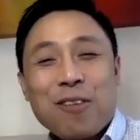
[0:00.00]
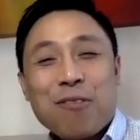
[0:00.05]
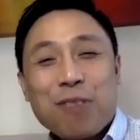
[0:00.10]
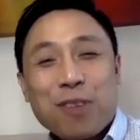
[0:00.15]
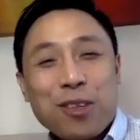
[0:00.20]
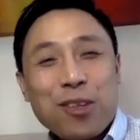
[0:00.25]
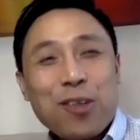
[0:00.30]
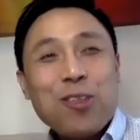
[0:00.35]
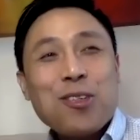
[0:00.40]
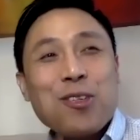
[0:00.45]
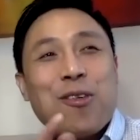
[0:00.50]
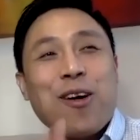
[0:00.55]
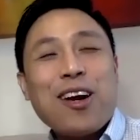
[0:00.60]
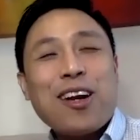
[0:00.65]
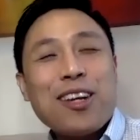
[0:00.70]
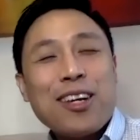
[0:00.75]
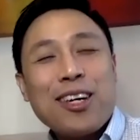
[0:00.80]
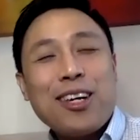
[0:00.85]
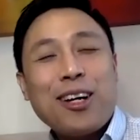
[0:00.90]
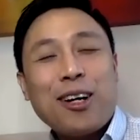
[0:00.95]
For those who want
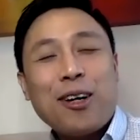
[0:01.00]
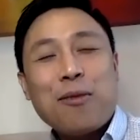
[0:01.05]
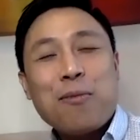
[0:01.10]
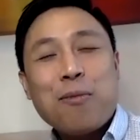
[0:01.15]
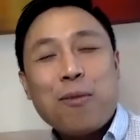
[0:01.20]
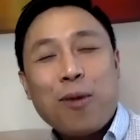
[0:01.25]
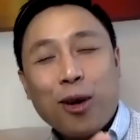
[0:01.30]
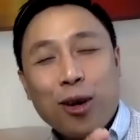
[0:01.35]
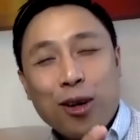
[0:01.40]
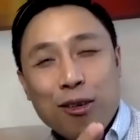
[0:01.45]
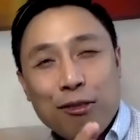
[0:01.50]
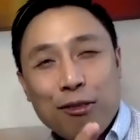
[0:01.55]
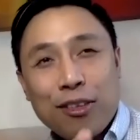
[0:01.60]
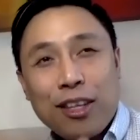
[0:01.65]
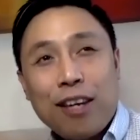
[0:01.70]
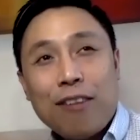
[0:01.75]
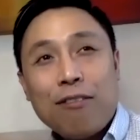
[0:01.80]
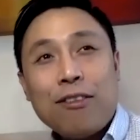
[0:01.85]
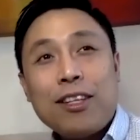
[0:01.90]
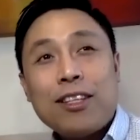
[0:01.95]
to hear more of
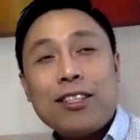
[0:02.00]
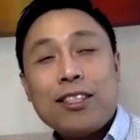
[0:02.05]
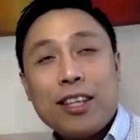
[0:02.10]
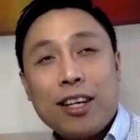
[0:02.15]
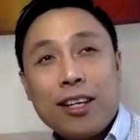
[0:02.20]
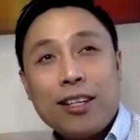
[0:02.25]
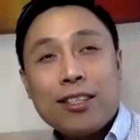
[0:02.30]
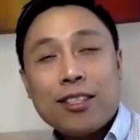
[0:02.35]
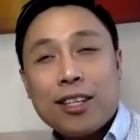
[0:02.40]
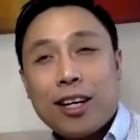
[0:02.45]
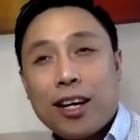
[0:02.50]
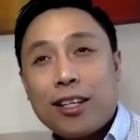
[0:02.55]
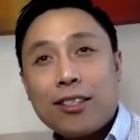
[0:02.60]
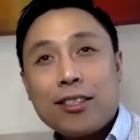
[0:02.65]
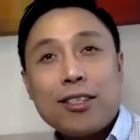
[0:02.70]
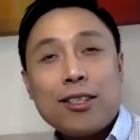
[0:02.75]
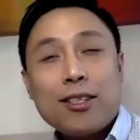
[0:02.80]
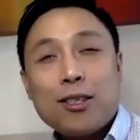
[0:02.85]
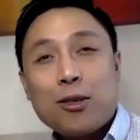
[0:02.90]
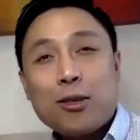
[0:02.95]
David's insights,
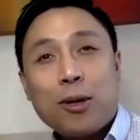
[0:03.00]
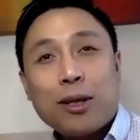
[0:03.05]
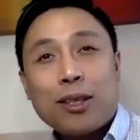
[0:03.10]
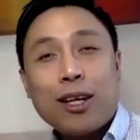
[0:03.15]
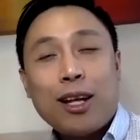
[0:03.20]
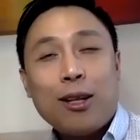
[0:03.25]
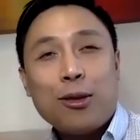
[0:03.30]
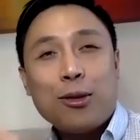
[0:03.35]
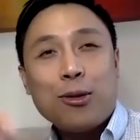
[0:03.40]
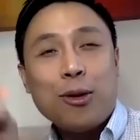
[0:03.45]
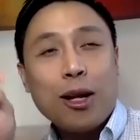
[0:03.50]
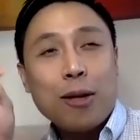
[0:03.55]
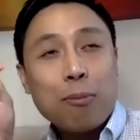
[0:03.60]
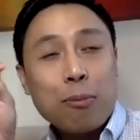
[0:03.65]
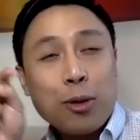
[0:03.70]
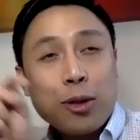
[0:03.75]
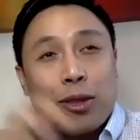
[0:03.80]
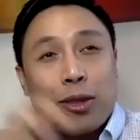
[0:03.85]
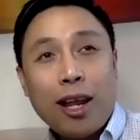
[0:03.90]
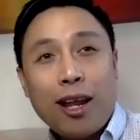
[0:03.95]
this is what I'll do. I'll
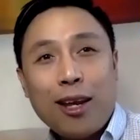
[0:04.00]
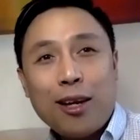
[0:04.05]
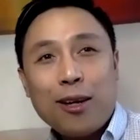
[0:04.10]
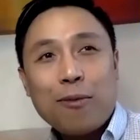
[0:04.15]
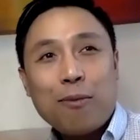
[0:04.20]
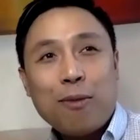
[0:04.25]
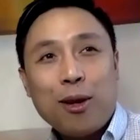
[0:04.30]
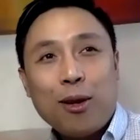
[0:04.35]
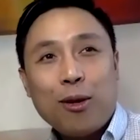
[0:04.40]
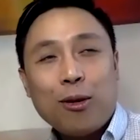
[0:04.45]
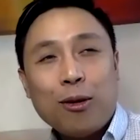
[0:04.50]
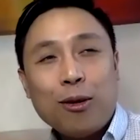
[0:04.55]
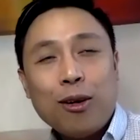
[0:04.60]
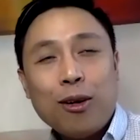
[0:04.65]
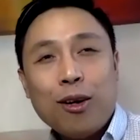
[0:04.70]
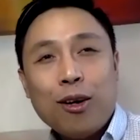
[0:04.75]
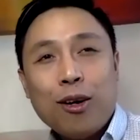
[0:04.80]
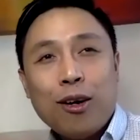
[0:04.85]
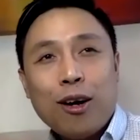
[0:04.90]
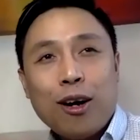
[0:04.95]
put the link below
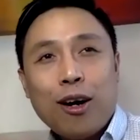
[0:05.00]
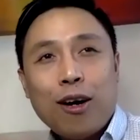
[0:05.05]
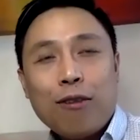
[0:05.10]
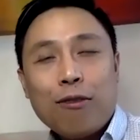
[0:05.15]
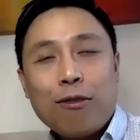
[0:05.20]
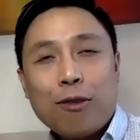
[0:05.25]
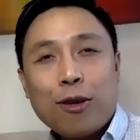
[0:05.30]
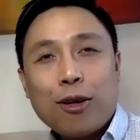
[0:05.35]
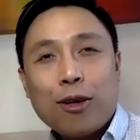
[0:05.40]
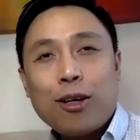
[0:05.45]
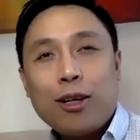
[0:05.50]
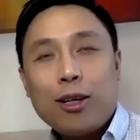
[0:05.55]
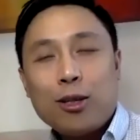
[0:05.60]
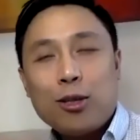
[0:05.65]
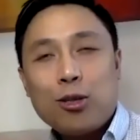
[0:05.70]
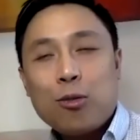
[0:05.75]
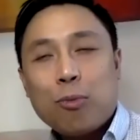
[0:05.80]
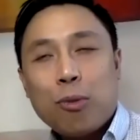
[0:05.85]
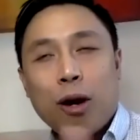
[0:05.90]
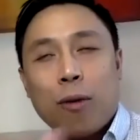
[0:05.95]
for
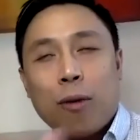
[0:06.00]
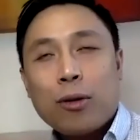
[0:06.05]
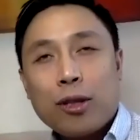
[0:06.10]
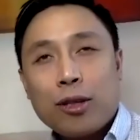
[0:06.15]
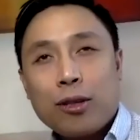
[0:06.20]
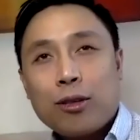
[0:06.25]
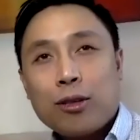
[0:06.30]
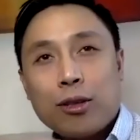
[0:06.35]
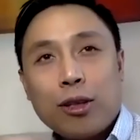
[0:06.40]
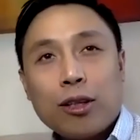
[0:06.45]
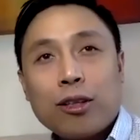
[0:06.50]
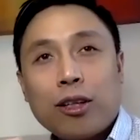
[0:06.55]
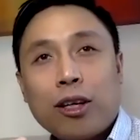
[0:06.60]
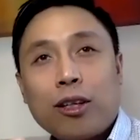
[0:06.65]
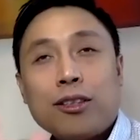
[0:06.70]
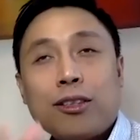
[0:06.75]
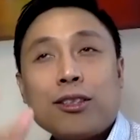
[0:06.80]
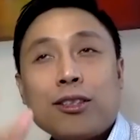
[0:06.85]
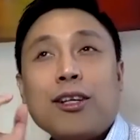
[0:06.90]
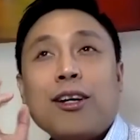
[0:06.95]
Leechiu Property
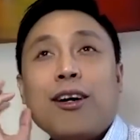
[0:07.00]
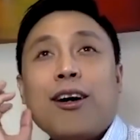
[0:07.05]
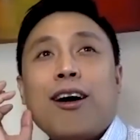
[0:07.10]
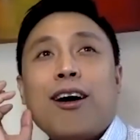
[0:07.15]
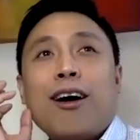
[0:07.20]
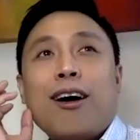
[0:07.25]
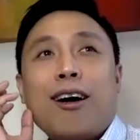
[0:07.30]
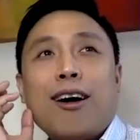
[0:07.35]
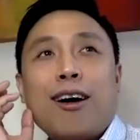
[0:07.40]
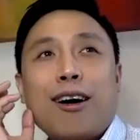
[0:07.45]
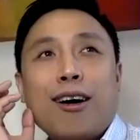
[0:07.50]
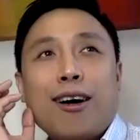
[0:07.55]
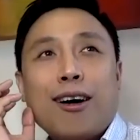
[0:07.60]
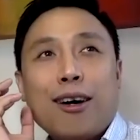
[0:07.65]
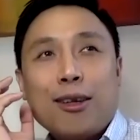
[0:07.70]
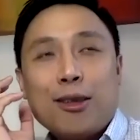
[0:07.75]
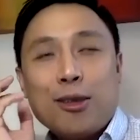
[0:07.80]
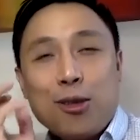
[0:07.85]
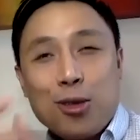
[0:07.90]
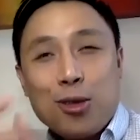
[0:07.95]
Consultants'
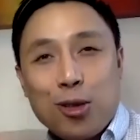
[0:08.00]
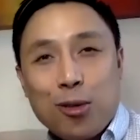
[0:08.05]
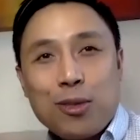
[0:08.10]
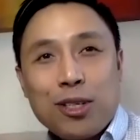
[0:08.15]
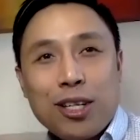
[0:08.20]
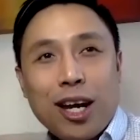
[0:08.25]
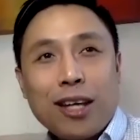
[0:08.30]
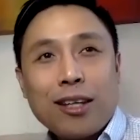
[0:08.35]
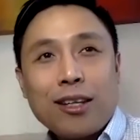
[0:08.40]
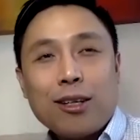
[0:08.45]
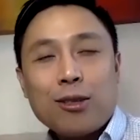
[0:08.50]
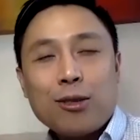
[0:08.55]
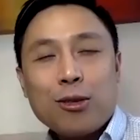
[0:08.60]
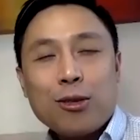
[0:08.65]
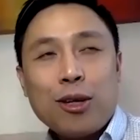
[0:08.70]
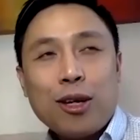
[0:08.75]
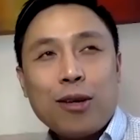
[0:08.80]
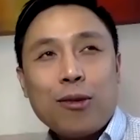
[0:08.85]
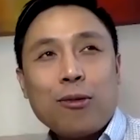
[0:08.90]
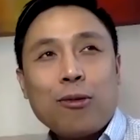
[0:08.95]
YouTube channel so
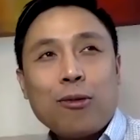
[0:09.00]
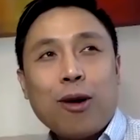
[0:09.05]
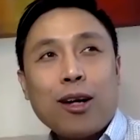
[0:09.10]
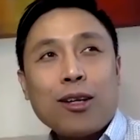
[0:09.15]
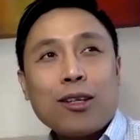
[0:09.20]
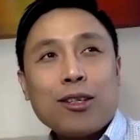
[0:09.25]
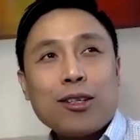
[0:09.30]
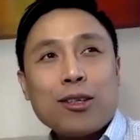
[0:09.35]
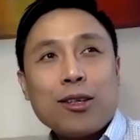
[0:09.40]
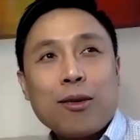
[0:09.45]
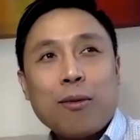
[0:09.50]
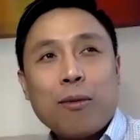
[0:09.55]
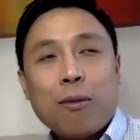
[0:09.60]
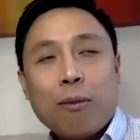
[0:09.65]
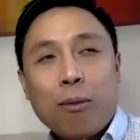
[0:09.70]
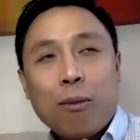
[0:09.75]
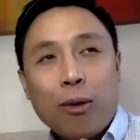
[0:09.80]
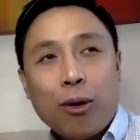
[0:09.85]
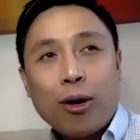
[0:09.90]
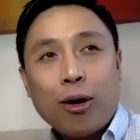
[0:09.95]
you can watch
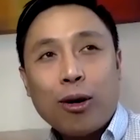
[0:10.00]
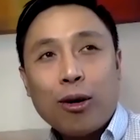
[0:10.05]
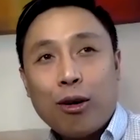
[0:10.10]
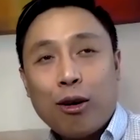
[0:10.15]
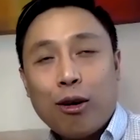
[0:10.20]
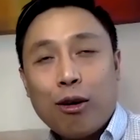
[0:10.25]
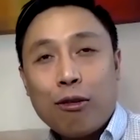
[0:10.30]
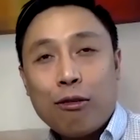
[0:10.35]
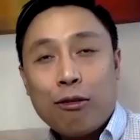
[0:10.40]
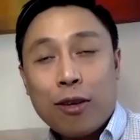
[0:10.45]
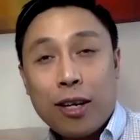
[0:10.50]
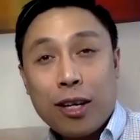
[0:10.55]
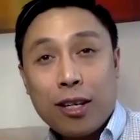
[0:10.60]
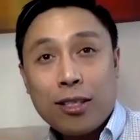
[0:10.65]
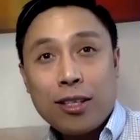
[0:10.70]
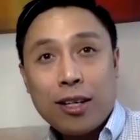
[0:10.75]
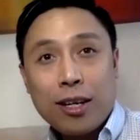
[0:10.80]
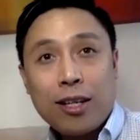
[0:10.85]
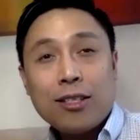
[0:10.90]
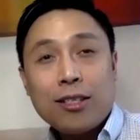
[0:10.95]
more of
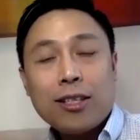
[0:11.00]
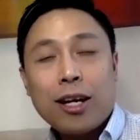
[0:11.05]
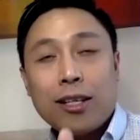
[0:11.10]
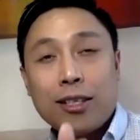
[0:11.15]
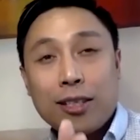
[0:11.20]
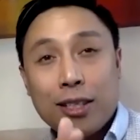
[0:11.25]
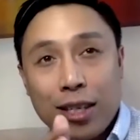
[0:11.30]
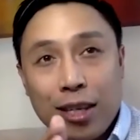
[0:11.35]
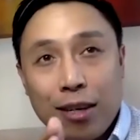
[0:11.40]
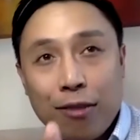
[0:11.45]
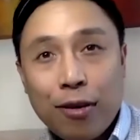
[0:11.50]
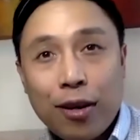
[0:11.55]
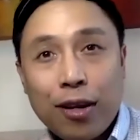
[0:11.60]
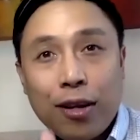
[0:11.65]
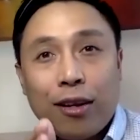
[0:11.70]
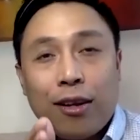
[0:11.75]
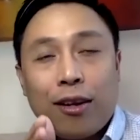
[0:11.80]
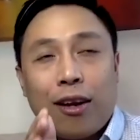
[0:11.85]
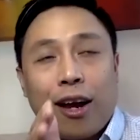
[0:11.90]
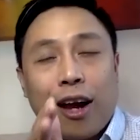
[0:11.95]
his insights
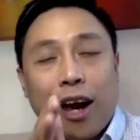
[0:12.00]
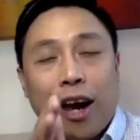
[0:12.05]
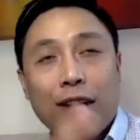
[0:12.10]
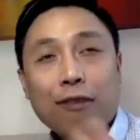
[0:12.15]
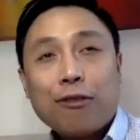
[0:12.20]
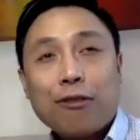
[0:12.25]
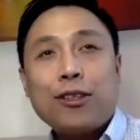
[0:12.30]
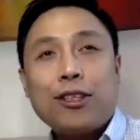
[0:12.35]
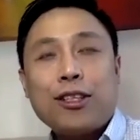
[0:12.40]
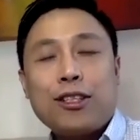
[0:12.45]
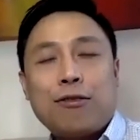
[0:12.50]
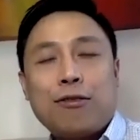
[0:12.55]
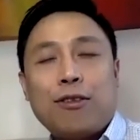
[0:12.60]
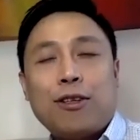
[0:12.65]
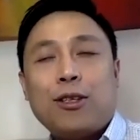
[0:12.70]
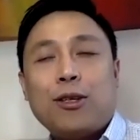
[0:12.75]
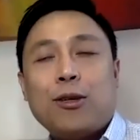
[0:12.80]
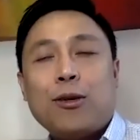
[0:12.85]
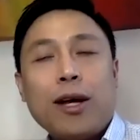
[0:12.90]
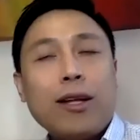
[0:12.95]
even after this video.